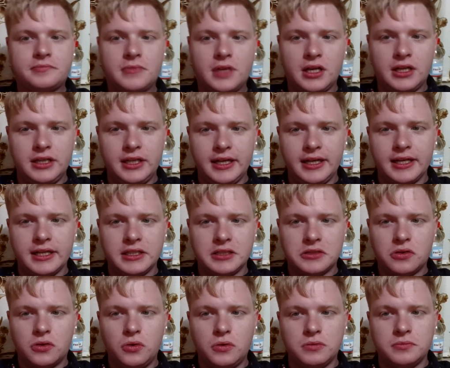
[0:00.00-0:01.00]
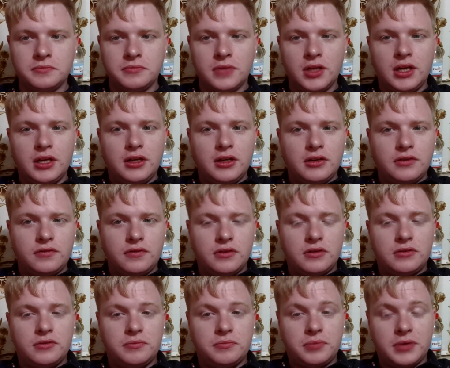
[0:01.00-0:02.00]
But yeah, it's cool
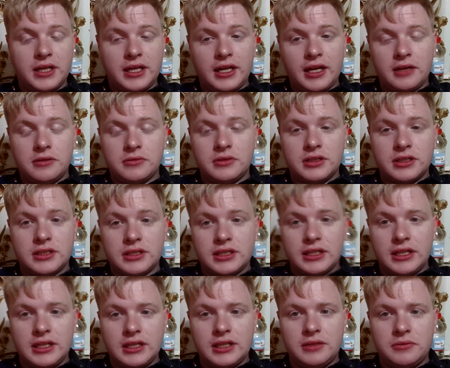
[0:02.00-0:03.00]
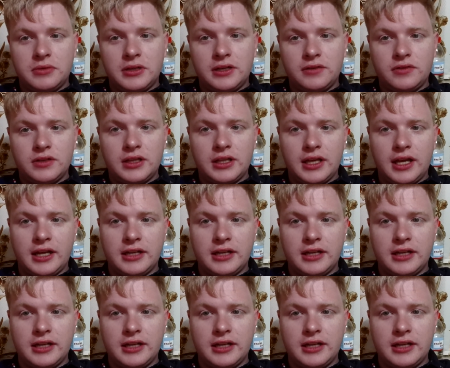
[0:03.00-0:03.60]
for being able to see them and everything.